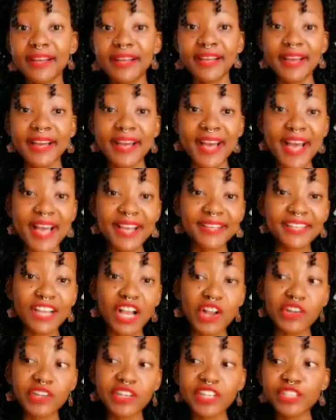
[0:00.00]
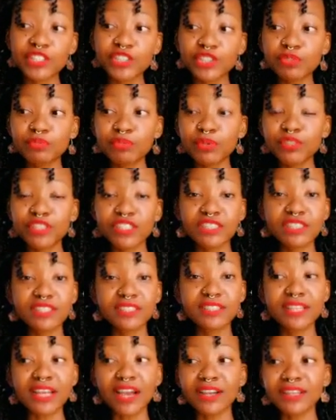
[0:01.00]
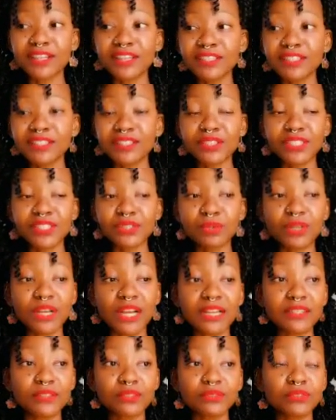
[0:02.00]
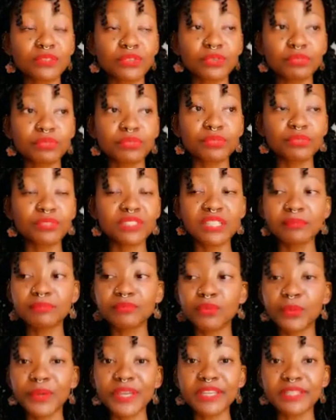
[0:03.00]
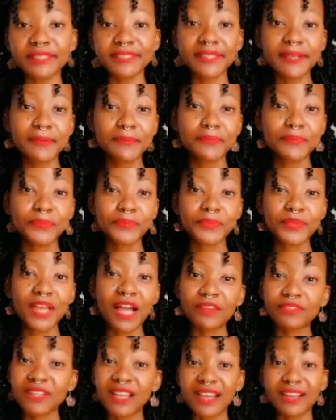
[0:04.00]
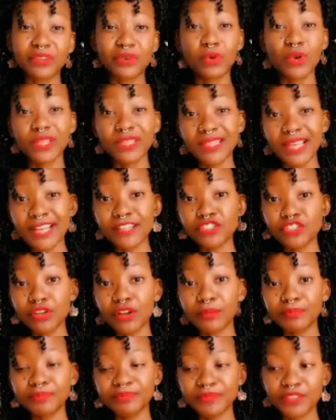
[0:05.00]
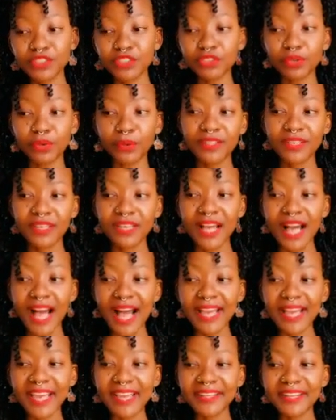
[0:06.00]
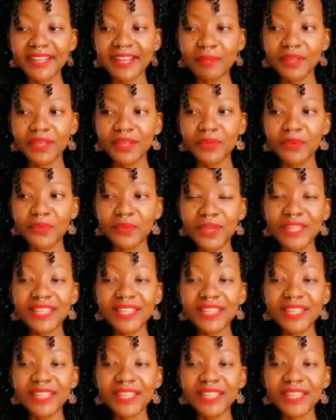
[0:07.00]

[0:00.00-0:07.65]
and our relationship only started, it sort of kind of grew some wings after I had quit that job. So I ended up with a